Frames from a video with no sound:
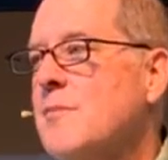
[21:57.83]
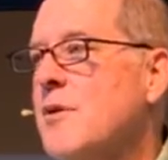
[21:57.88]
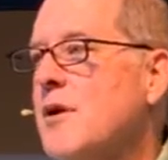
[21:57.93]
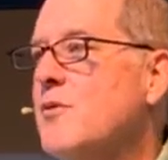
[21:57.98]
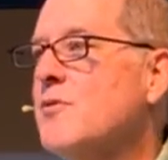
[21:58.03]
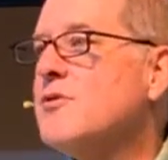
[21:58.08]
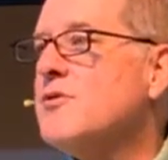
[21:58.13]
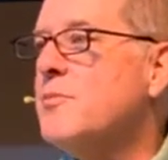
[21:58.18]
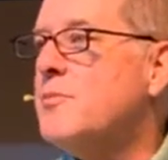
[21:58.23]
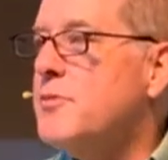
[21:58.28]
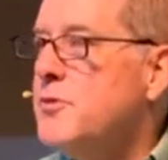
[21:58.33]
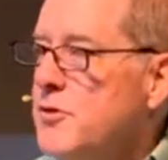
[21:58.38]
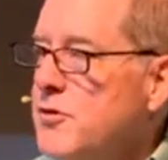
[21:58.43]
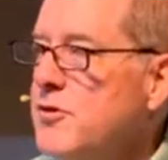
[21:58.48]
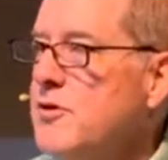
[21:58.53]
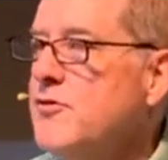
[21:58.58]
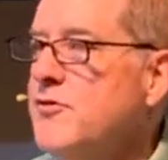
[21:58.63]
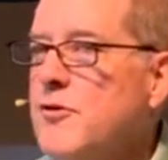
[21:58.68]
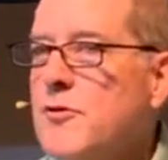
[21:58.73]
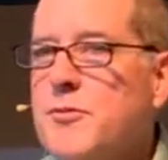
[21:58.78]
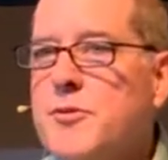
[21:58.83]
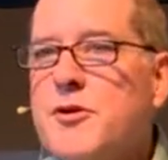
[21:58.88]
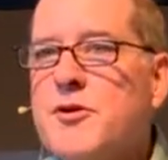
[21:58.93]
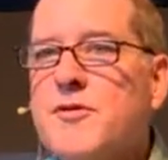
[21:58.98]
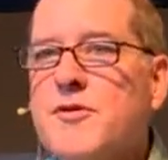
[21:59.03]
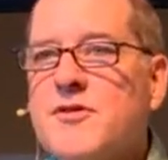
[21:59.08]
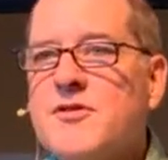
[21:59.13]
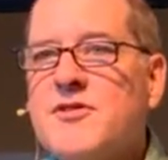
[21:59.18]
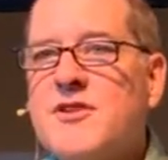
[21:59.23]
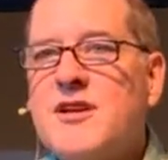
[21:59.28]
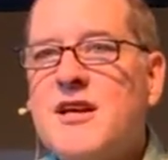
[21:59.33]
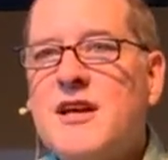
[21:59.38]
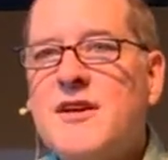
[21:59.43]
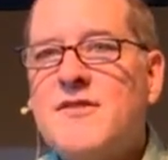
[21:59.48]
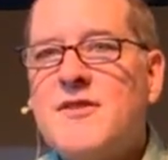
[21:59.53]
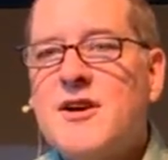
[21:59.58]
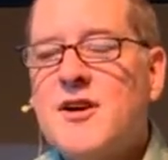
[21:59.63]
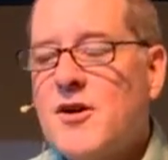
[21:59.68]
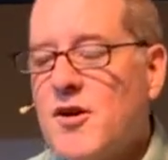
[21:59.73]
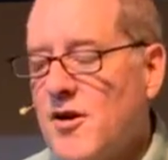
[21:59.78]
But it was a beautiful, beautiful city,
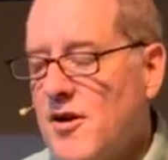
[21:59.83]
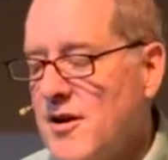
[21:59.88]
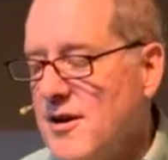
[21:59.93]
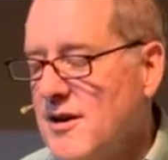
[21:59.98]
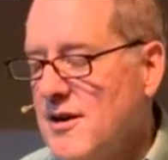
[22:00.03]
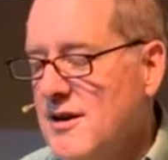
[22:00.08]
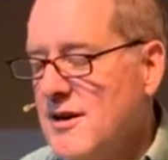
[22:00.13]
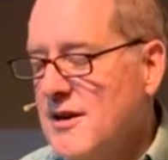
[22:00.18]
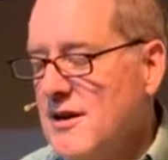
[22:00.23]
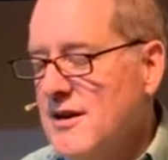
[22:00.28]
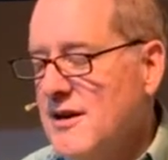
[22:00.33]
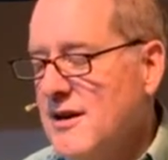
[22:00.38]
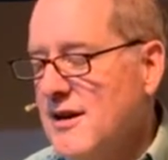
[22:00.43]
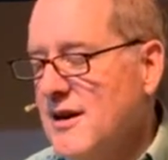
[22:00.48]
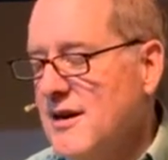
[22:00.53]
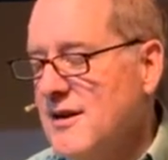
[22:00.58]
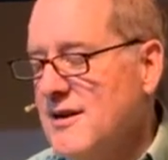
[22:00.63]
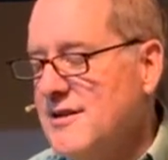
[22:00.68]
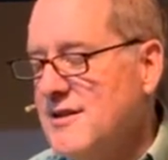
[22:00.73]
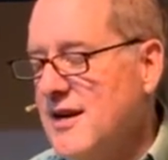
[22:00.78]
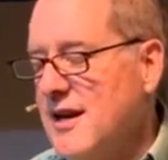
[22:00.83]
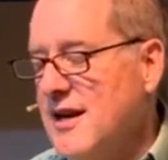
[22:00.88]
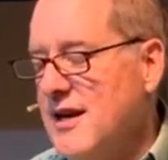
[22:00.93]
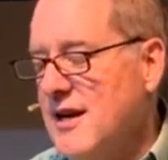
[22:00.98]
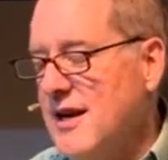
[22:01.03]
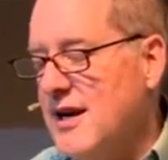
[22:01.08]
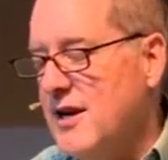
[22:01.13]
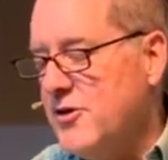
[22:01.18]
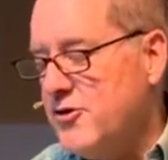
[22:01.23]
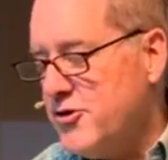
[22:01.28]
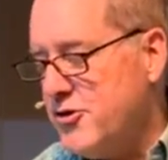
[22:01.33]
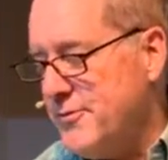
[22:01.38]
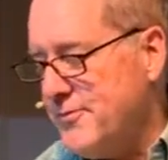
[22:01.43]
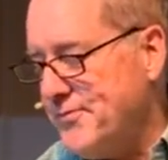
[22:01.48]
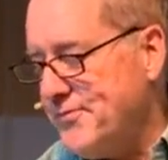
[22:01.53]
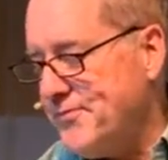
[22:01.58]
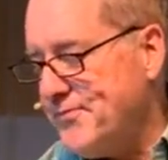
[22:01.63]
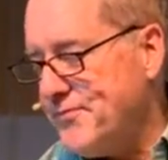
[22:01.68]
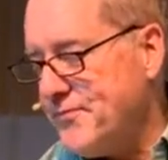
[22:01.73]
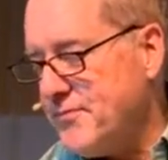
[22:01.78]
even in our uh, day and age.